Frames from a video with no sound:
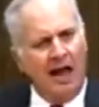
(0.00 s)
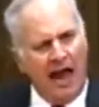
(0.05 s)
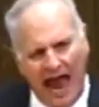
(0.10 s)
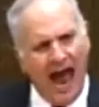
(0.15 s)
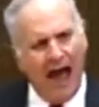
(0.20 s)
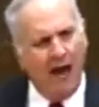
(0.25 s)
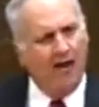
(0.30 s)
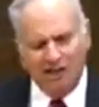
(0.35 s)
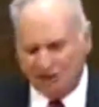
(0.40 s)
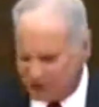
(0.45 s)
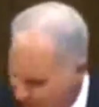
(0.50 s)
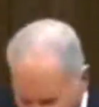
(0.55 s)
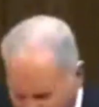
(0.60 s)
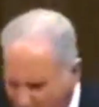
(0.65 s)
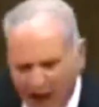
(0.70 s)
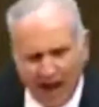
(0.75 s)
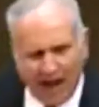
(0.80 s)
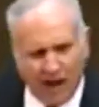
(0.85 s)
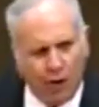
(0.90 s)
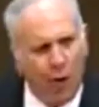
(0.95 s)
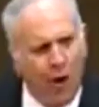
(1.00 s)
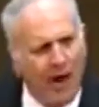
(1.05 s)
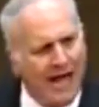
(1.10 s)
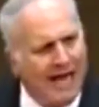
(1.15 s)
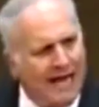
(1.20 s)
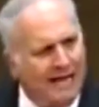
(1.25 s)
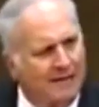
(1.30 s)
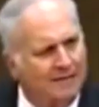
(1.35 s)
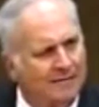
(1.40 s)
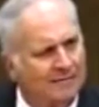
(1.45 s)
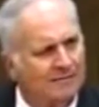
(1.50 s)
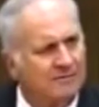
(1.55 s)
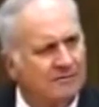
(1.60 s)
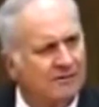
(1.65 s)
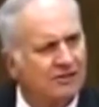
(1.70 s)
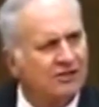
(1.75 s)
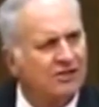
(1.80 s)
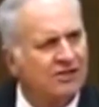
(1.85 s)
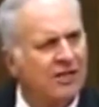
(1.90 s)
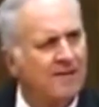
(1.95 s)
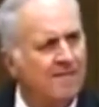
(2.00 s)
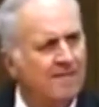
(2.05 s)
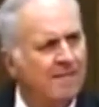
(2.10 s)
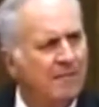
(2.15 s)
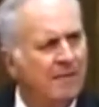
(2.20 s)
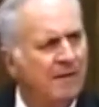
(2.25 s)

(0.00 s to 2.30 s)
Hell is full of queens.